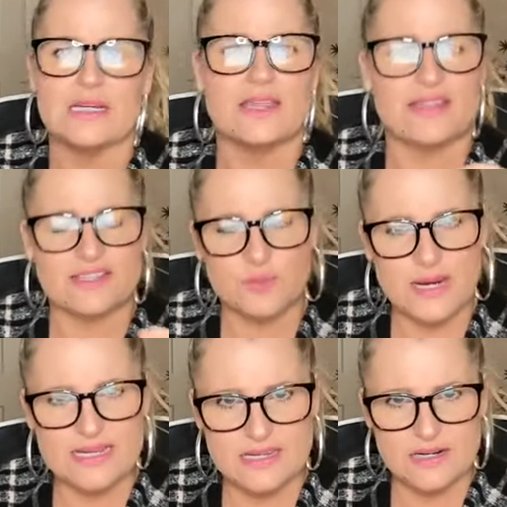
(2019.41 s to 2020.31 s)
That's why I
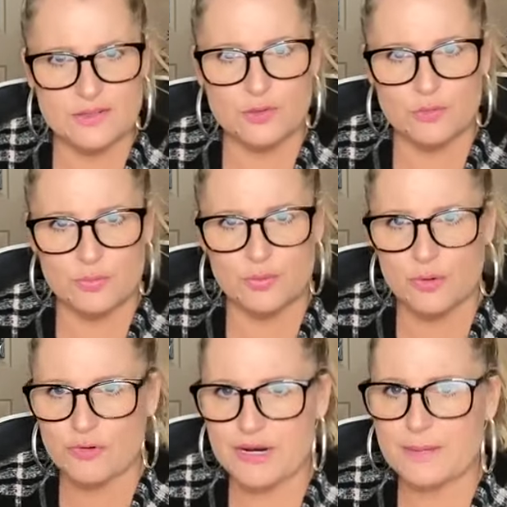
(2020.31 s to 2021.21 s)
started the group
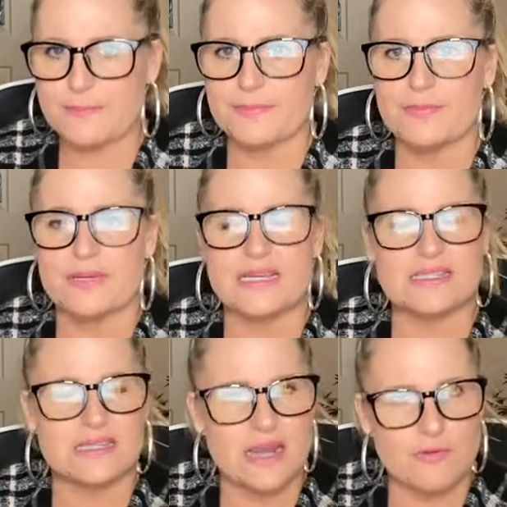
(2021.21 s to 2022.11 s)
program. It's
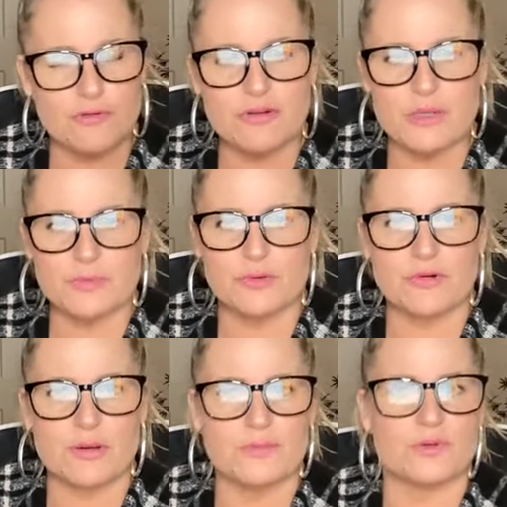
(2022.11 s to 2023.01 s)
an evergreen
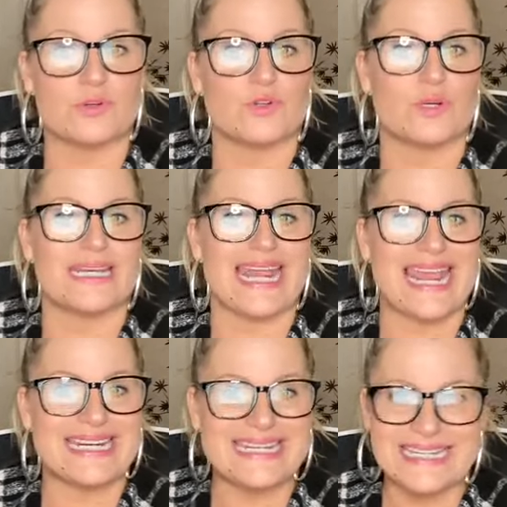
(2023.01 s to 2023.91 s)
program. You can join
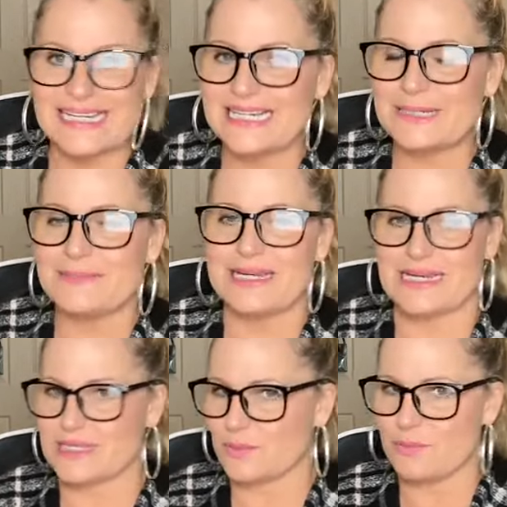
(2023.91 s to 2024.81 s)
anytime.
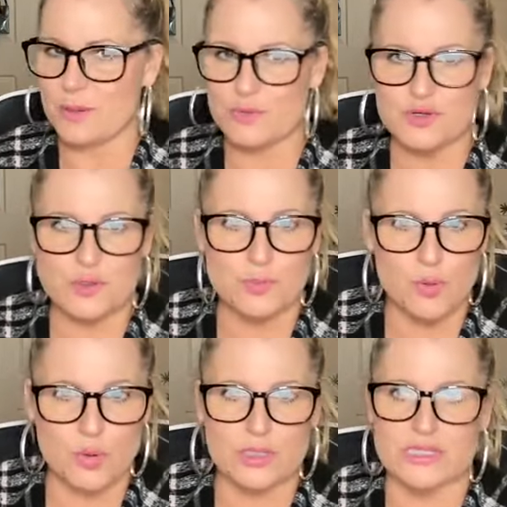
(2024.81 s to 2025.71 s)
It's a membership
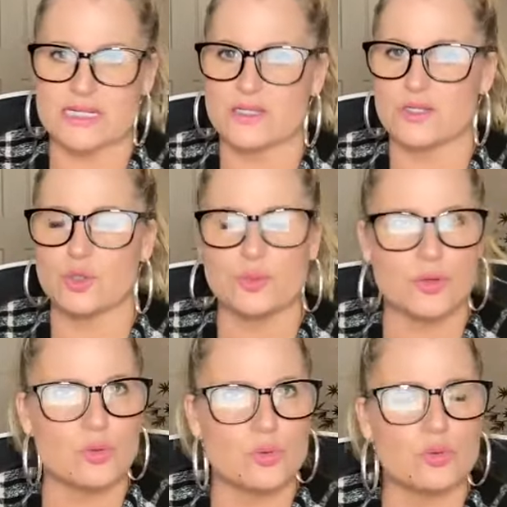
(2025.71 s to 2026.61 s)
portal. It's super
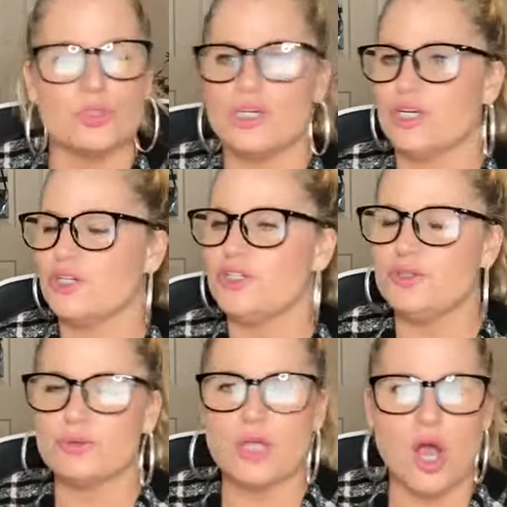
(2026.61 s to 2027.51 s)
cool.
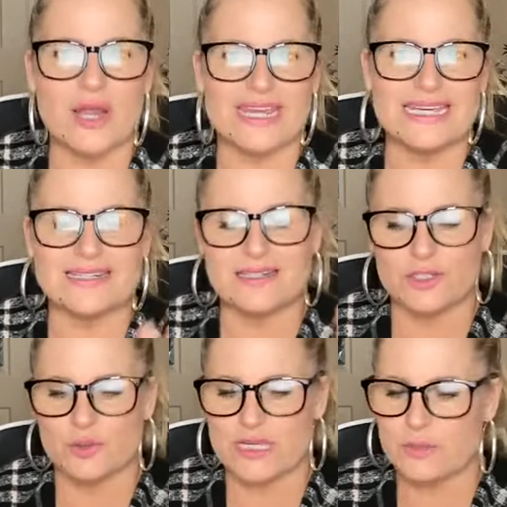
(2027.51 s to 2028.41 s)
You log in,
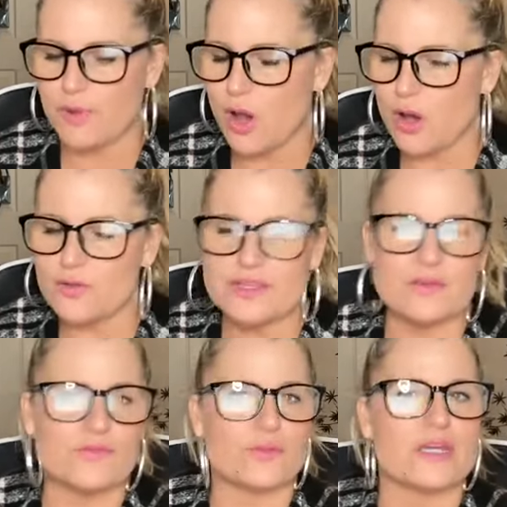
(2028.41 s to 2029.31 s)
you keep all the
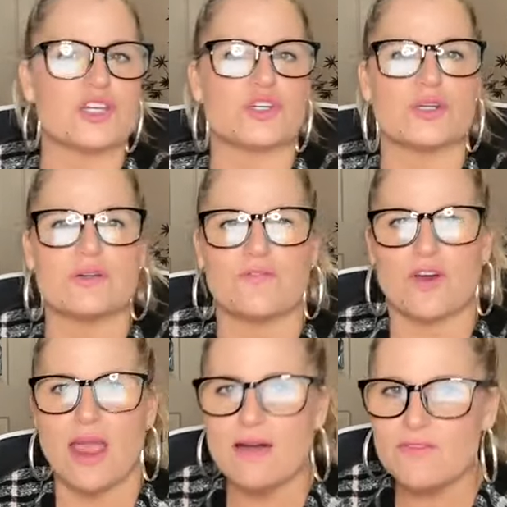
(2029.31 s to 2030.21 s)
information
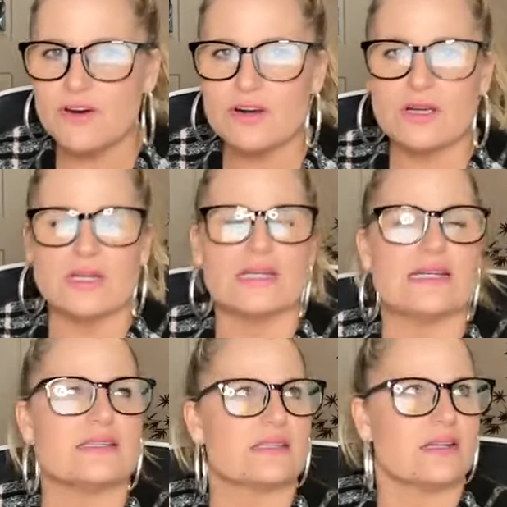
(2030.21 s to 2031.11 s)
forever.
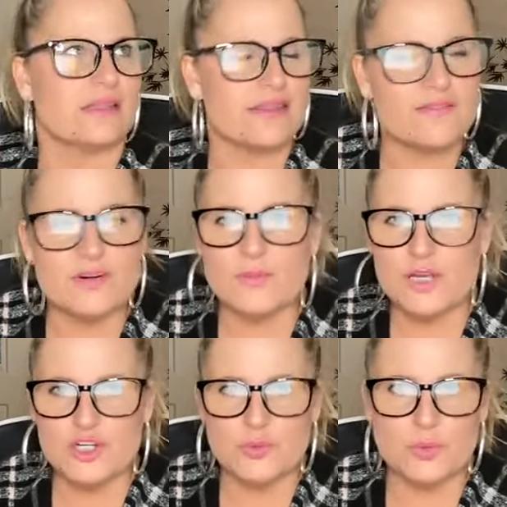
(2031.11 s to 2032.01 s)
It's an 11
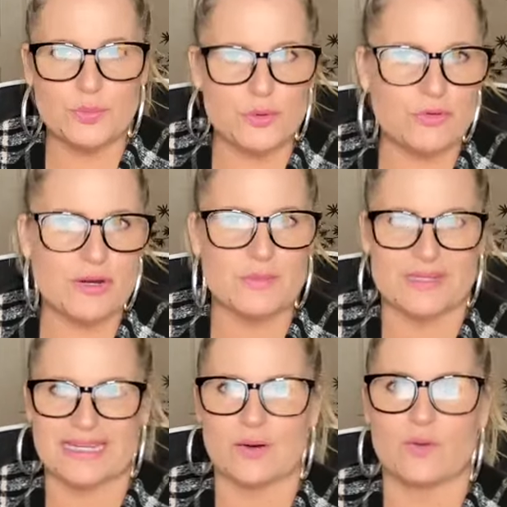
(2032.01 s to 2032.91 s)
module program. It's
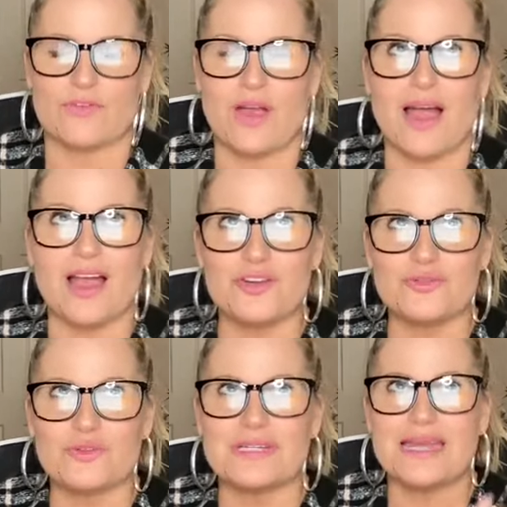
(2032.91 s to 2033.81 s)
like over
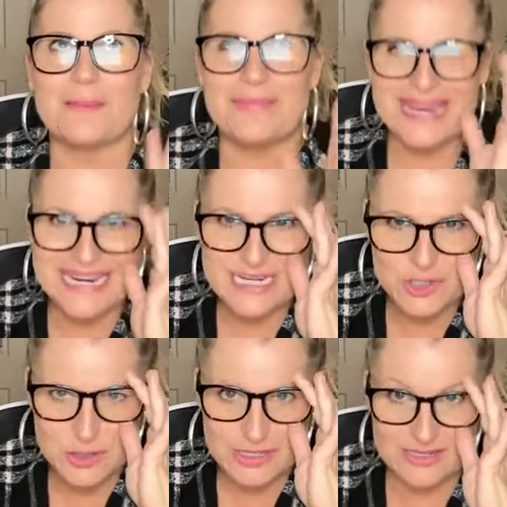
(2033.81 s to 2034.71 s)
100
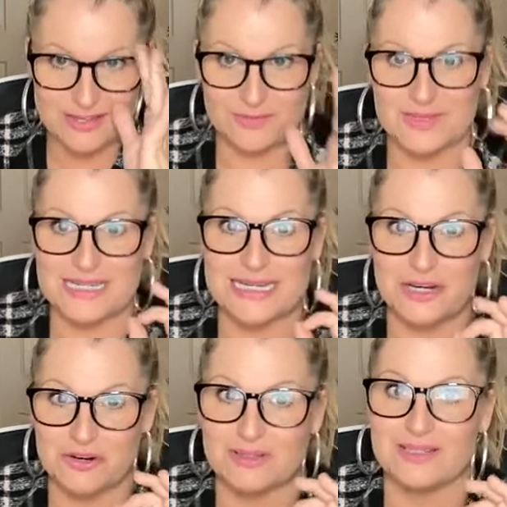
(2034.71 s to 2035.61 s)
pages of
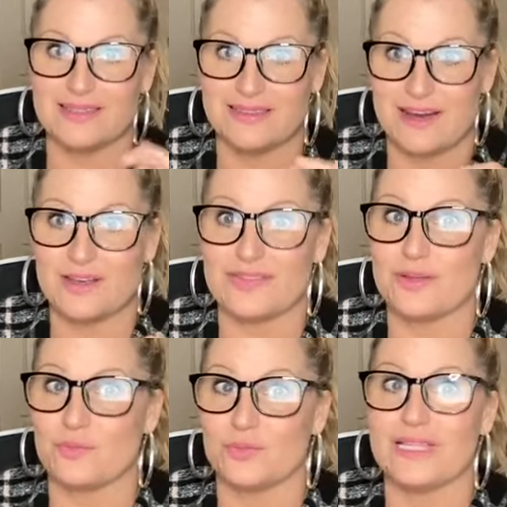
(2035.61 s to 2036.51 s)
material in there
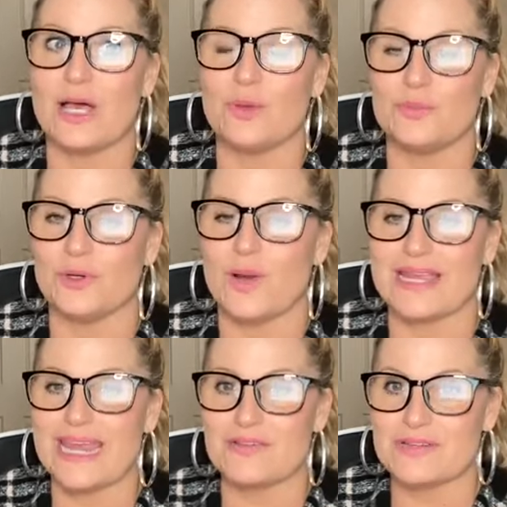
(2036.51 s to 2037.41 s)
that will help you. I
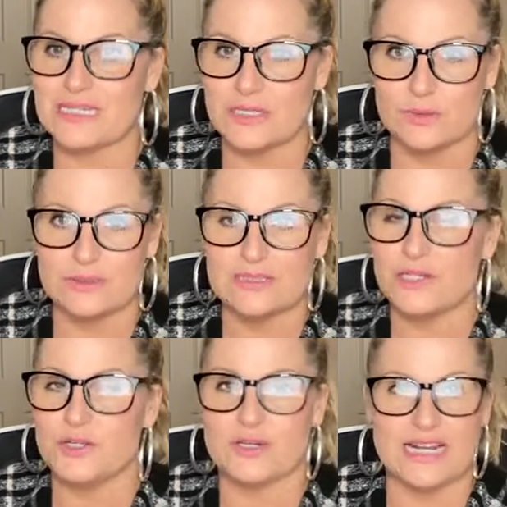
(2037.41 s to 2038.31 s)
guarantee you.
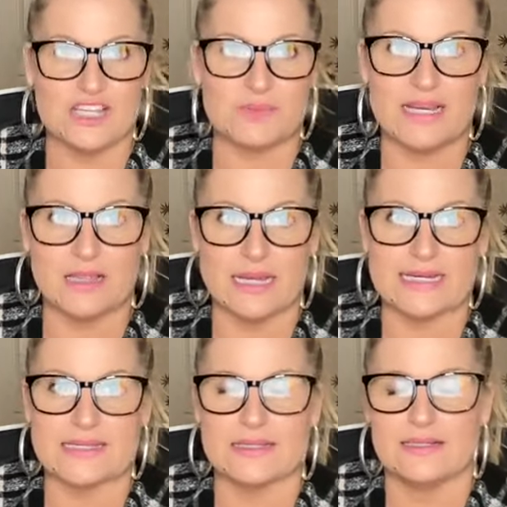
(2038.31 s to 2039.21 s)
You can ask my
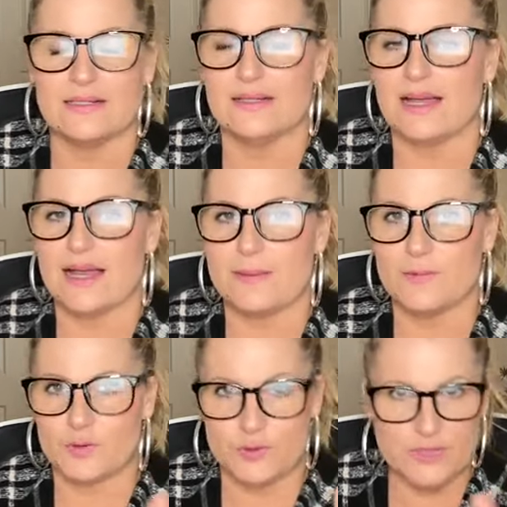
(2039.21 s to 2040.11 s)
clients,
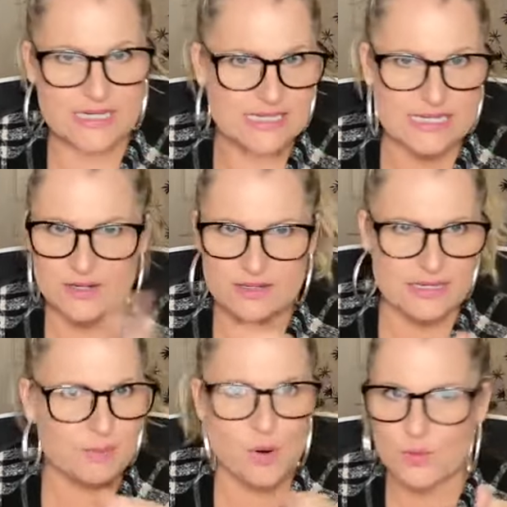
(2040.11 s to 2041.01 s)
or you can see because they
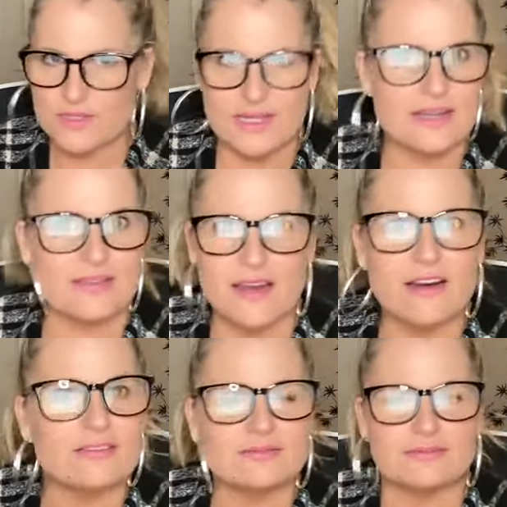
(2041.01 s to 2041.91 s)
post like
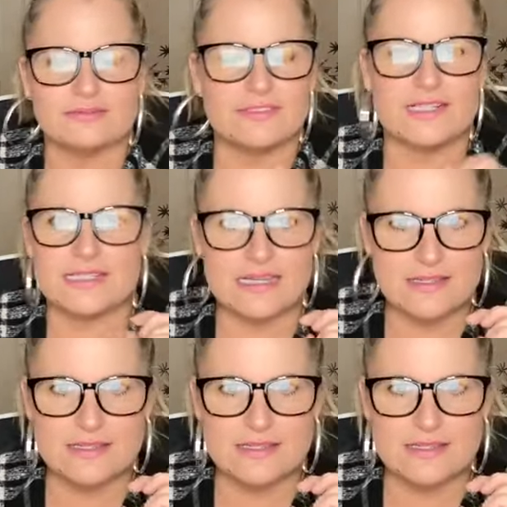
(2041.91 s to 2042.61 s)
their successes